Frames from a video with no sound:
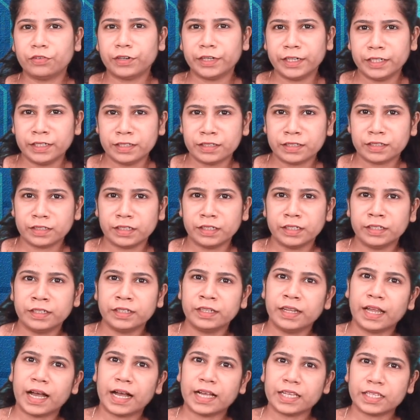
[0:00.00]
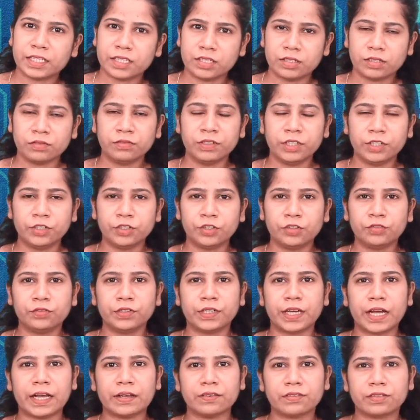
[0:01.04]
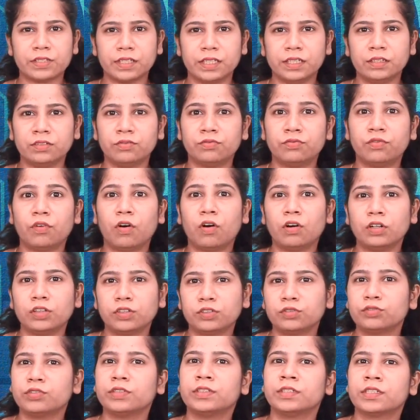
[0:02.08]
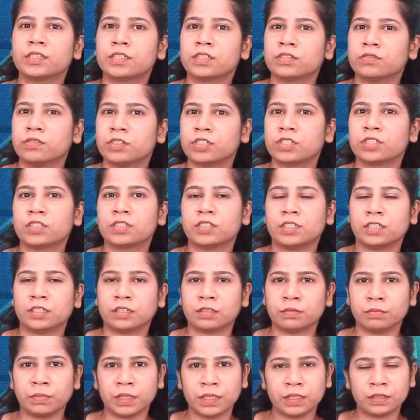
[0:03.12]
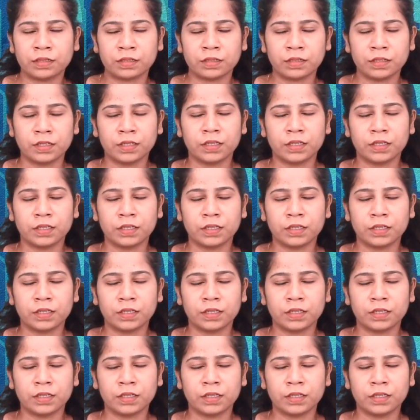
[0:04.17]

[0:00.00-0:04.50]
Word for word: friends, in last video we have seen fall through in the switch statement.